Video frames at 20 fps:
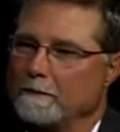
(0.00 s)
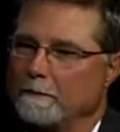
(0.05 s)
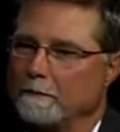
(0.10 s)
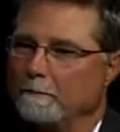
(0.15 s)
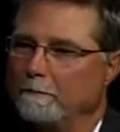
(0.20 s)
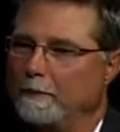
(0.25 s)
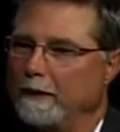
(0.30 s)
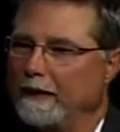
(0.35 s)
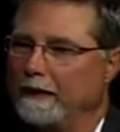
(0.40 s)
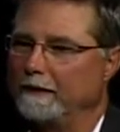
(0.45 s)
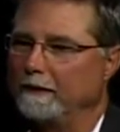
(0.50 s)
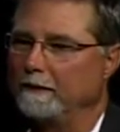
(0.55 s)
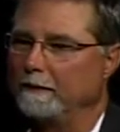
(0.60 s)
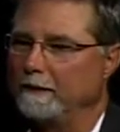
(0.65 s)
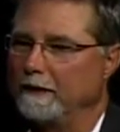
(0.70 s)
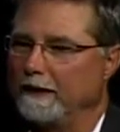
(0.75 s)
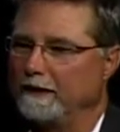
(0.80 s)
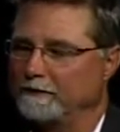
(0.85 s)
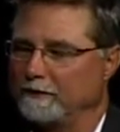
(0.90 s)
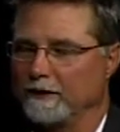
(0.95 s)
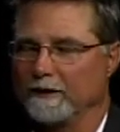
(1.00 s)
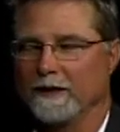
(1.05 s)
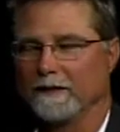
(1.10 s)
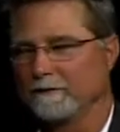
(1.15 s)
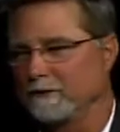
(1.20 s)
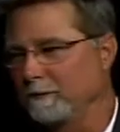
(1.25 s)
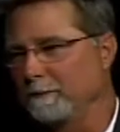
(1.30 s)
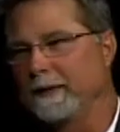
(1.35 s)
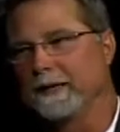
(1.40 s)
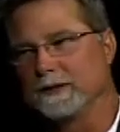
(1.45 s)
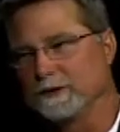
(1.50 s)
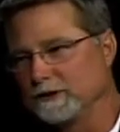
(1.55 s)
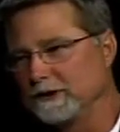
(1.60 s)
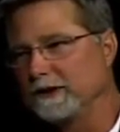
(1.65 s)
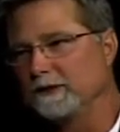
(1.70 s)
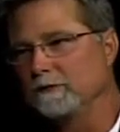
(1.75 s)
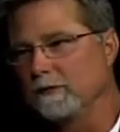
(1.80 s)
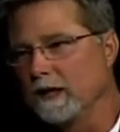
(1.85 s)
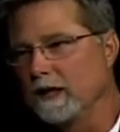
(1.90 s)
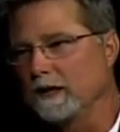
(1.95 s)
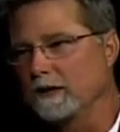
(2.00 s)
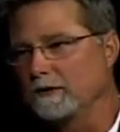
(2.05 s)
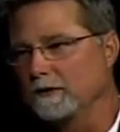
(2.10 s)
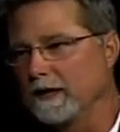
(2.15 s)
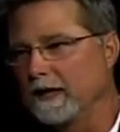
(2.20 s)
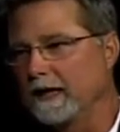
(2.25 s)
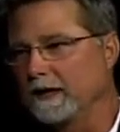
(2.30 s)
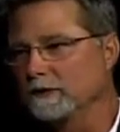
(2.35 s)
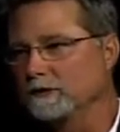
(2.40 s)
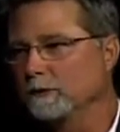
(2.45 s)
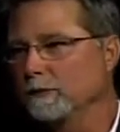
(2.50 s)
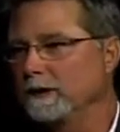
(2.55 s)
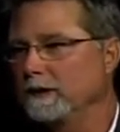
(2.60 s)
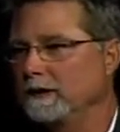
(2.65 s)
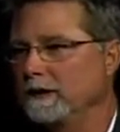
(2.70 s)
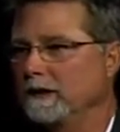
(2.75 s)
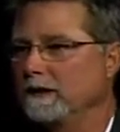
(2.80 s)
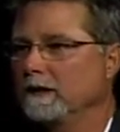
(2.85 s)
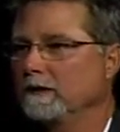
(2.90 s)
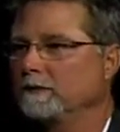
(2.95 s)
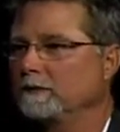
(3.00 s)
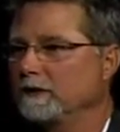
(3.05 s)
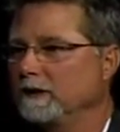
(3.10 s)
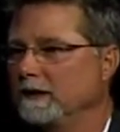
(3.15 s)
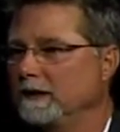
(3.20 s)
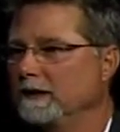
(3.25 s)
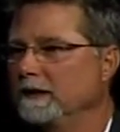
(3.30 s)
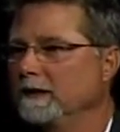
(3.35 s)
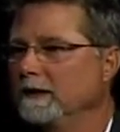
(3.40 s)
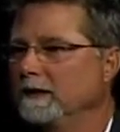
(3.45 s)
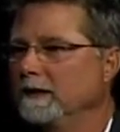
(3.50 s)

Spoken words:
but it's enough to make sheetrock crack. So we tend to see